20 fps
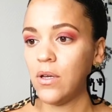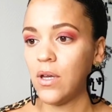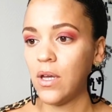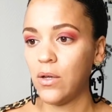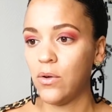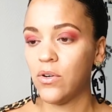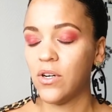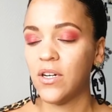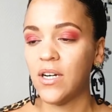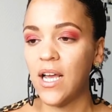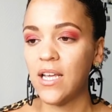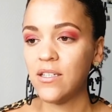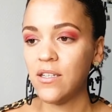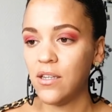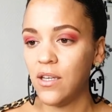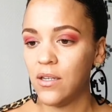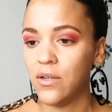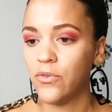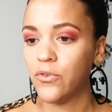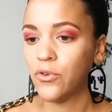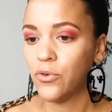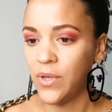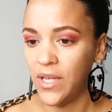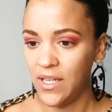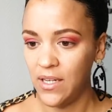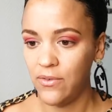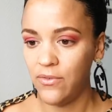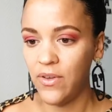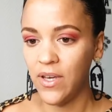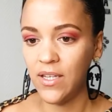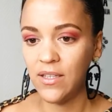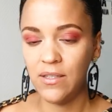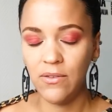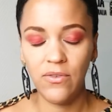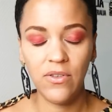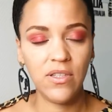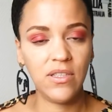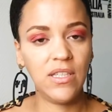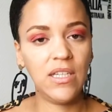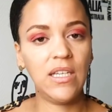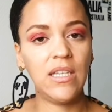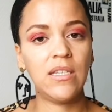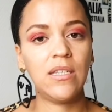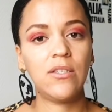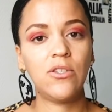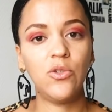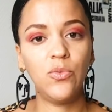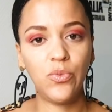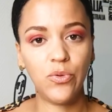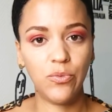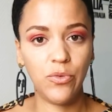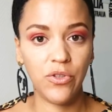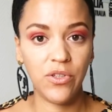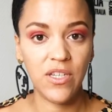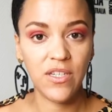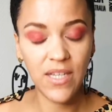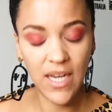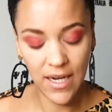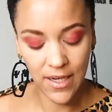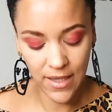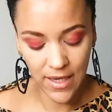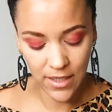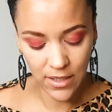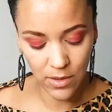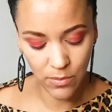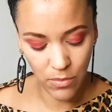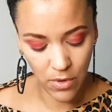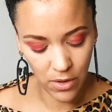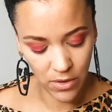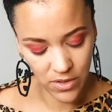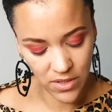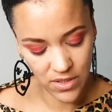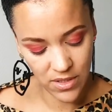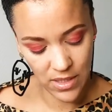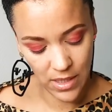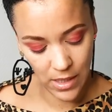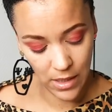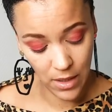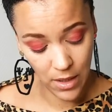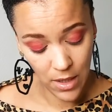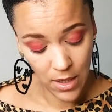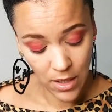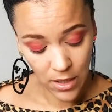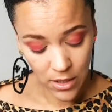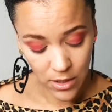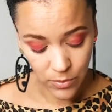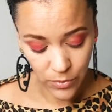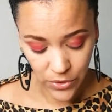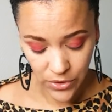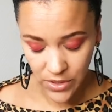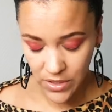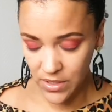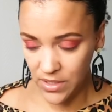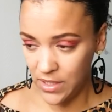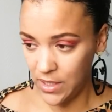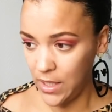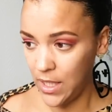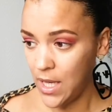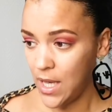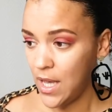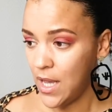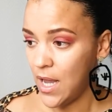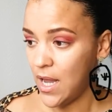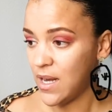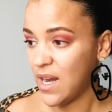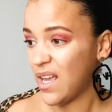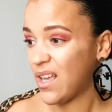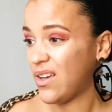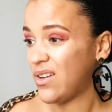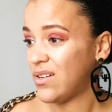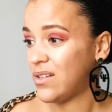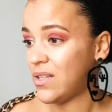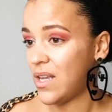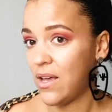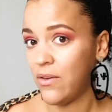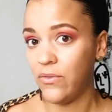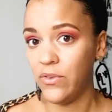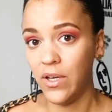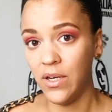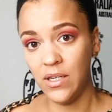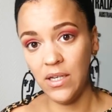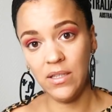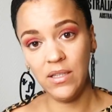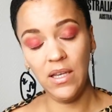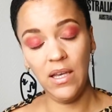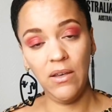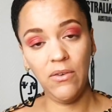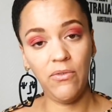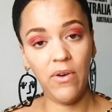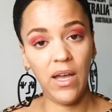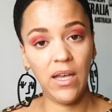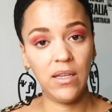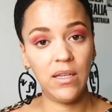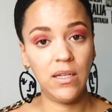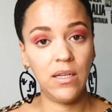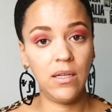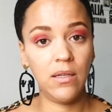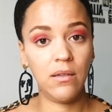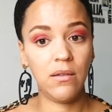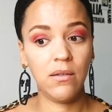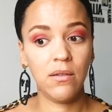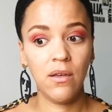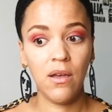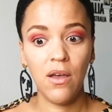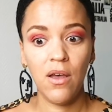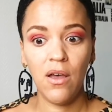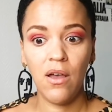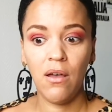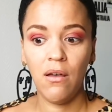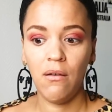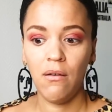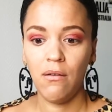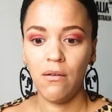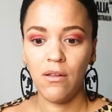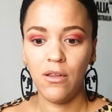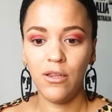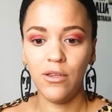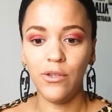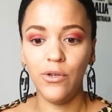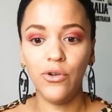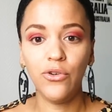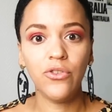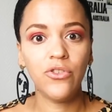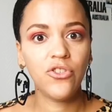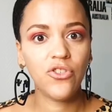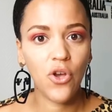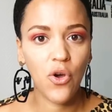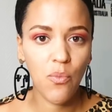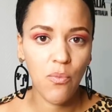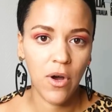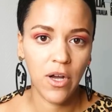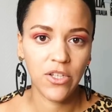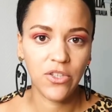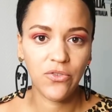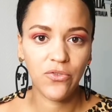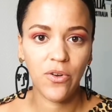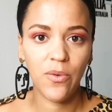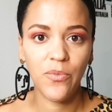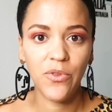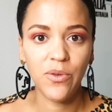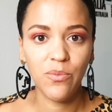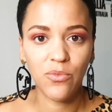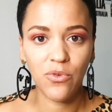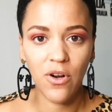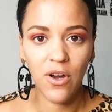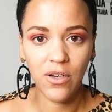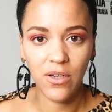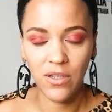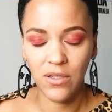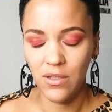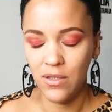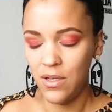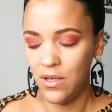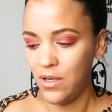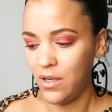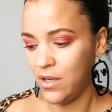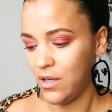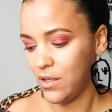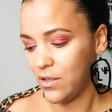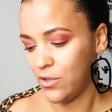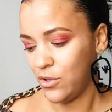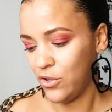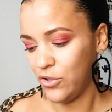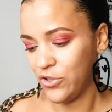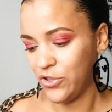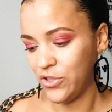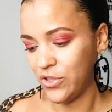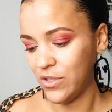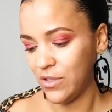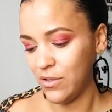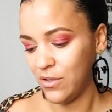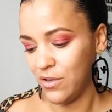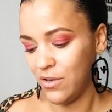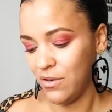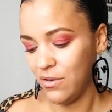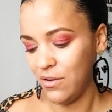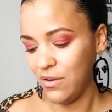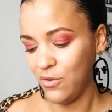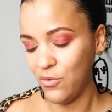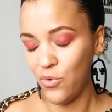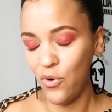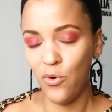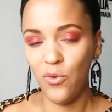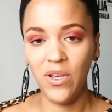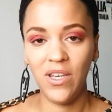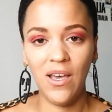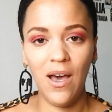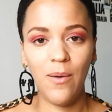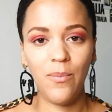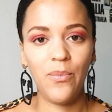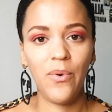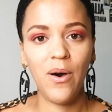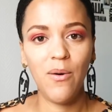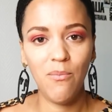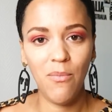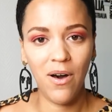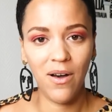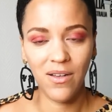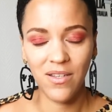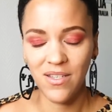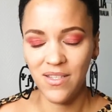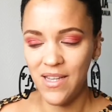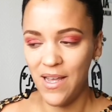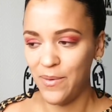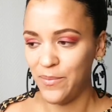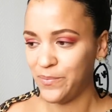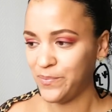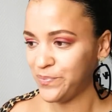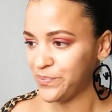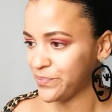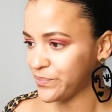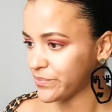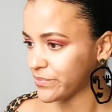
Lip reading: I organized a lot of creative activities to promote this airline amongst the community, and I couldn't have done it if I didn't learn so much from the Moroccan culture growing up amongst them.